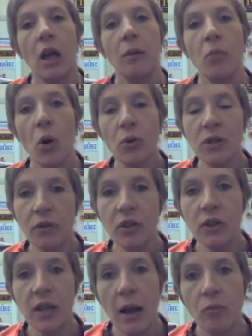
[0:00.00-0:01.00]
Most of the
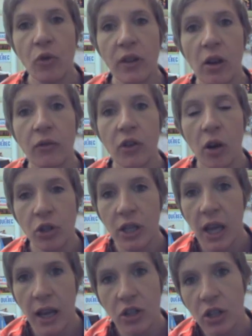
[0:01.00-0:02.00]
time we think of
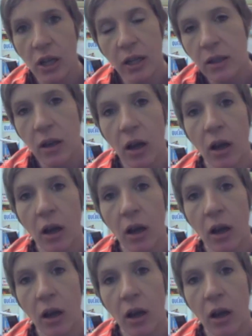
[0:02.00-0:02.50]
communication